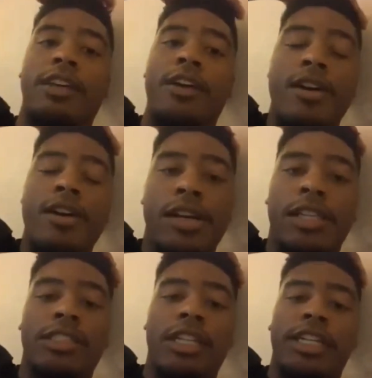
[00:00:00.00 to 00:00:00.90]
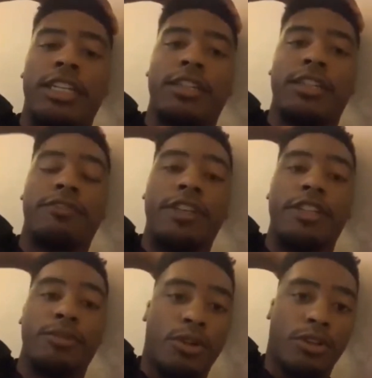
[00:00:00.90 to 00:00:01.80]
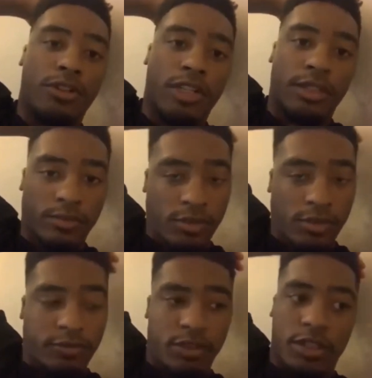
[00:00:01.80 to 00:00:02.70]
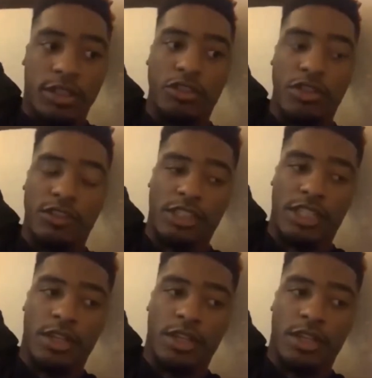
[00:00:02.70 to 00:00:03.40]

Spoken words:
It's like a feeder program for the UFC.